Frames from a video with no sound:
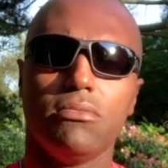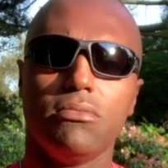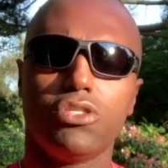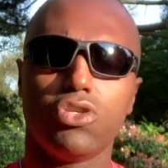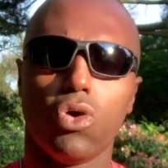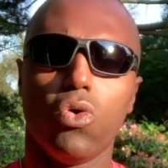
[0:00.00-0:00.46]

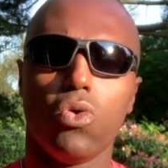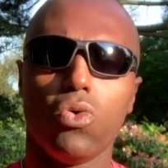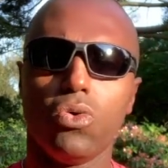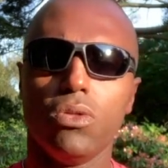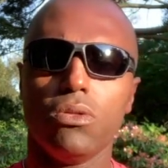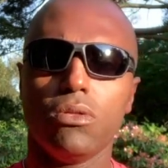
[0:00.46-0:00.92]

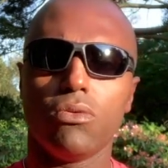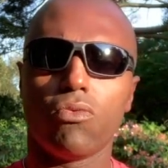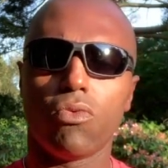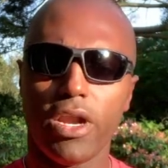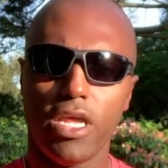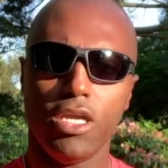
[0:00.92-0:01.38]
sole
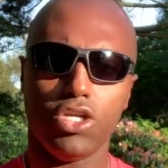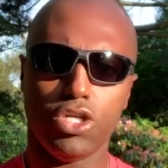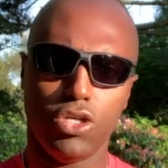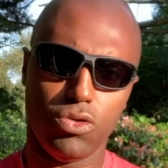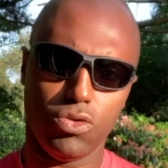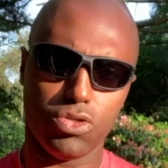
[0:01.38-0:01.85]
running
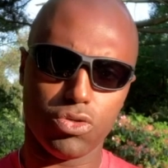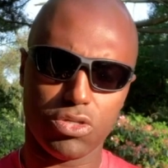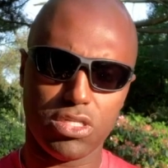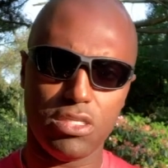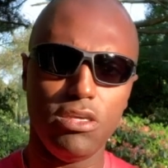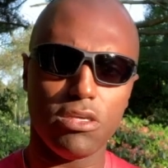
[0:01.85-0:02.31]
shoes or
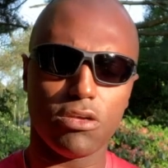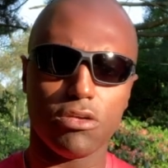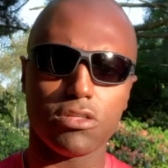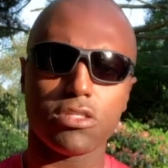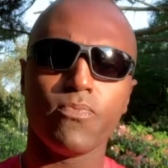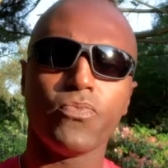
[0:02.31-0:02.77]

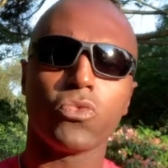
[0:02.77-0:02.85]
sneakers,